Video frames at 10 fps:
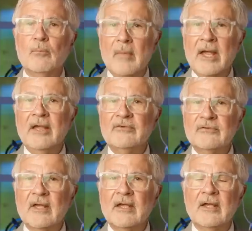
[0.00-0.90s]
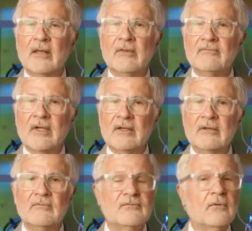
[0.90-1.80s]
may stay
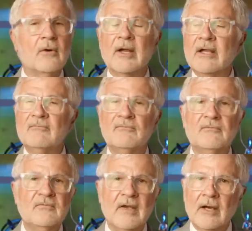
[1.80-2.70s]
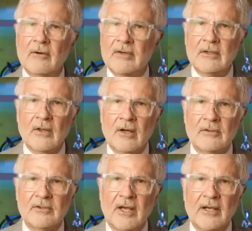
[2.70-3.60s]
elevated for a very
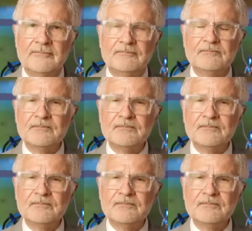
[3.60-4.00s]
long time,